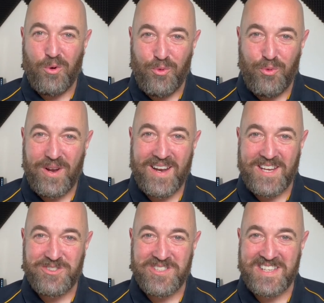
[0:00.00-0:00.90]

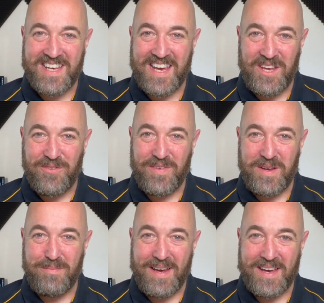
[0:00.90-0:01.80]
Really interested to hear your
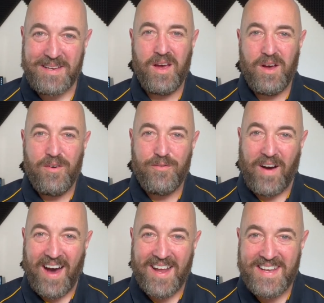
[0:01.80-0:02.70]
feedback.
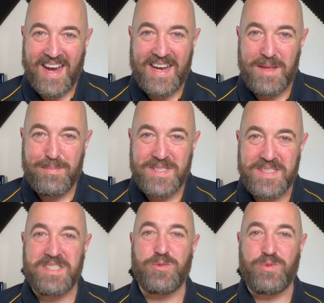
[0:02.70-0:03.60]
For under
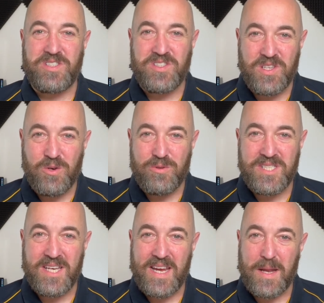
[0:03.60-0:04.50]
80%, we're still
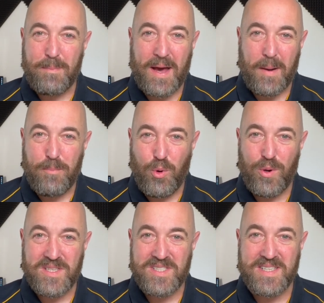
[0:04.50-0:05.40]
seeing about a
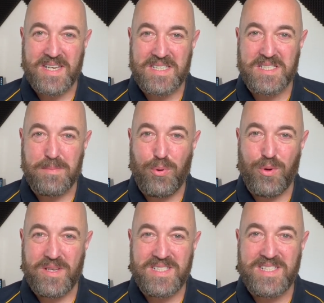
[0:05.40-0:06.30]
0.6 to
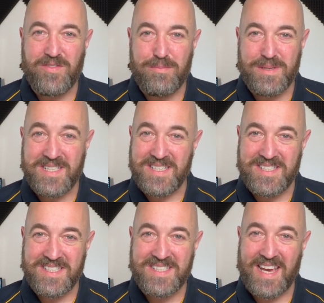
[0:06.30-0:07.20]

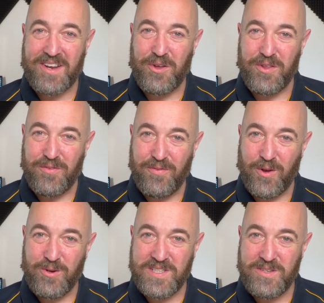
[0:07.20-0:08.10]
0.7% discount on the
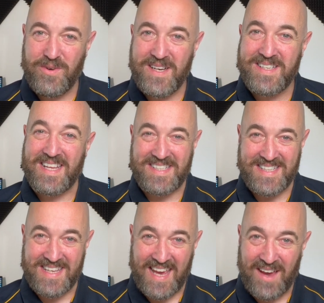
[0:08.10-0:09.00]
floating rate.
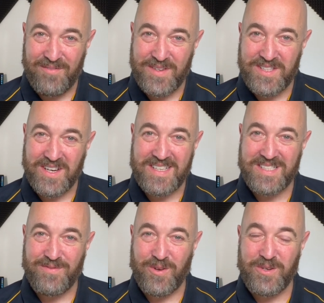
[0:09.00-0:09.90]
That's the
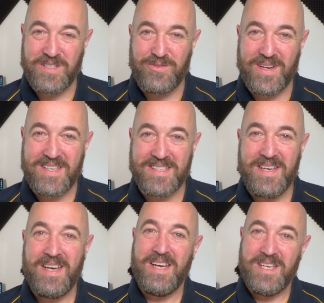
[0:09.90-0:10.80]
advertised floating rate.
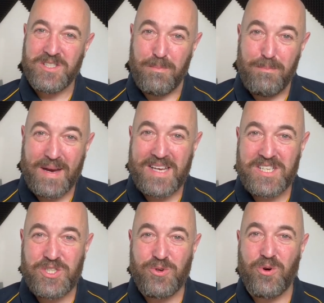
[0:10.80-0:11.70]
So
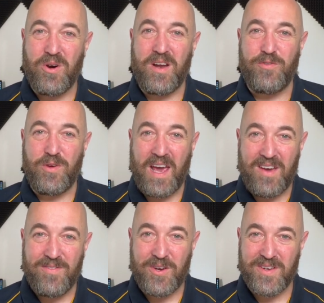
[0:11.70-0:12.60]
make sure if you
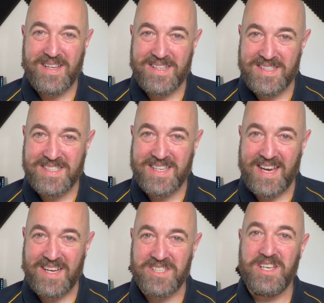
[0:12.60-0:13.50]
haven't got that
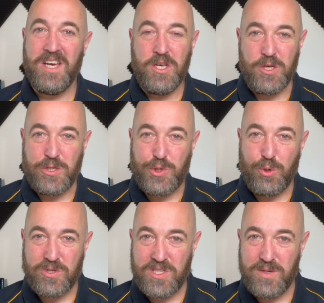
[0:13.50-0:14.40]
discount, you
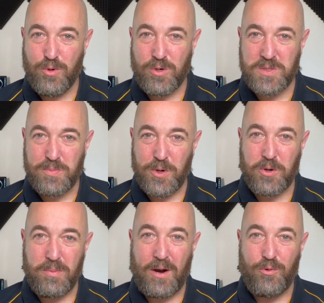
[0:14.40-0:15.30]
talk to your mortgage
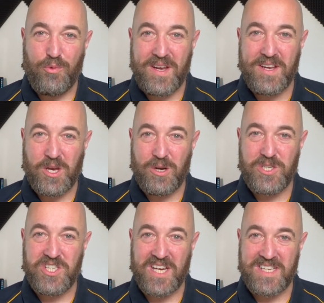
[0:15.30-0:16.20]
broker about
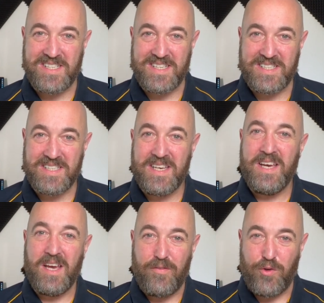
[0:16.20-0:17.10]
renegotiating it.
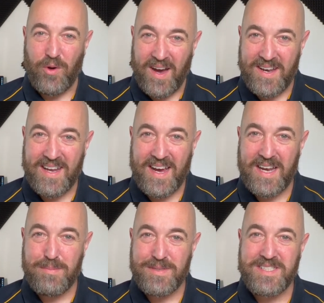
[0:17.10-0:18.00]
If you're under
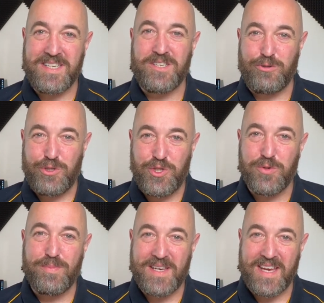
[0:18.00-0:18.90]
80%, you
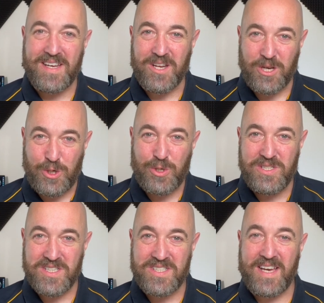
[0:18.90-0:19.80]
should be getting a
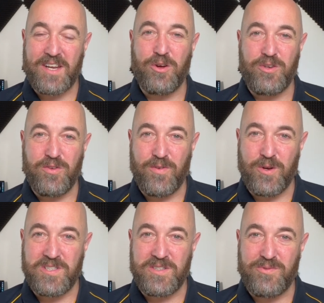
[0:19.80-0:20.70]
good discount on your
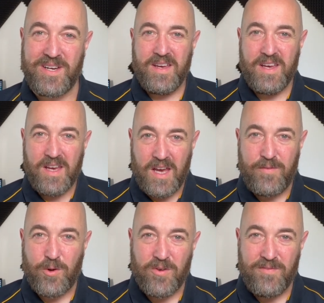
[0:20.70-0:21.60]
floating rate.
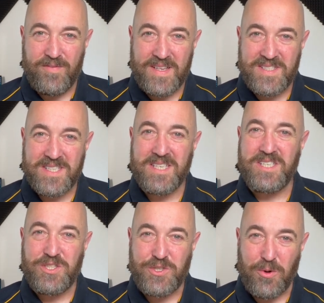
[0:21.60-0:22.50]
If you're an
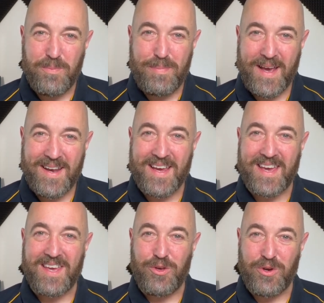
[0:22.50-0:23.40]
investor, don't panic.